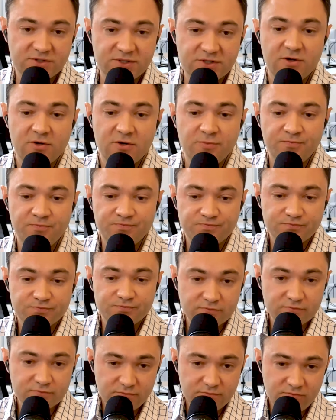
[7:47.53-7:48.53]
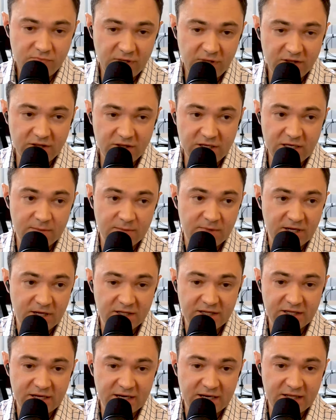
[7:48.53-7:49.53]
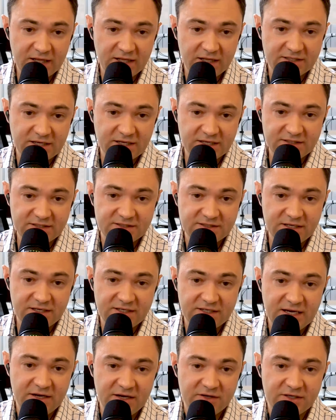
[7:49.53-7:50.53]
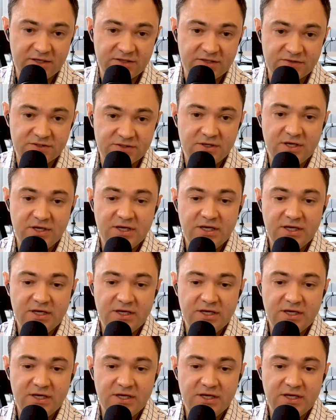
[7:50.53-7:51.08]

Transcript: So the email that I like to get sent out is,